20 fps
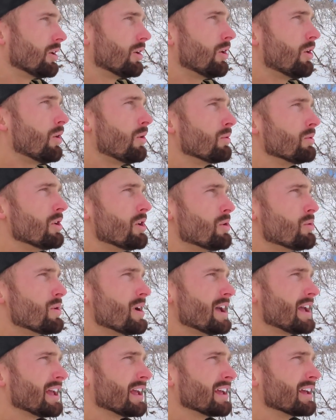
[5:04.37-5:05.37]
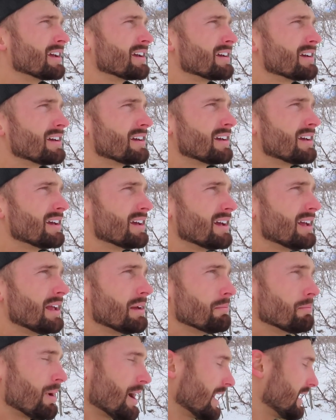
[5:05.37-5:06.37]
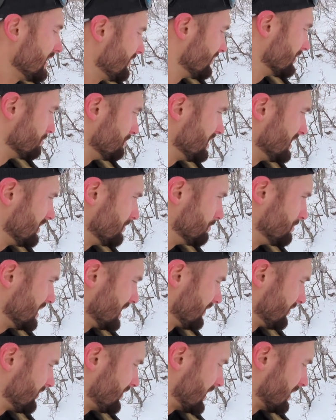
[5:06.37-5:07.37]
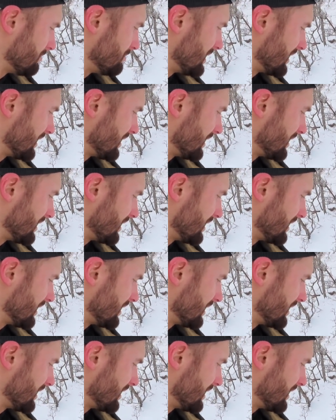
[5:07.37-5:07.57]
Oh, no way. It might even be the big five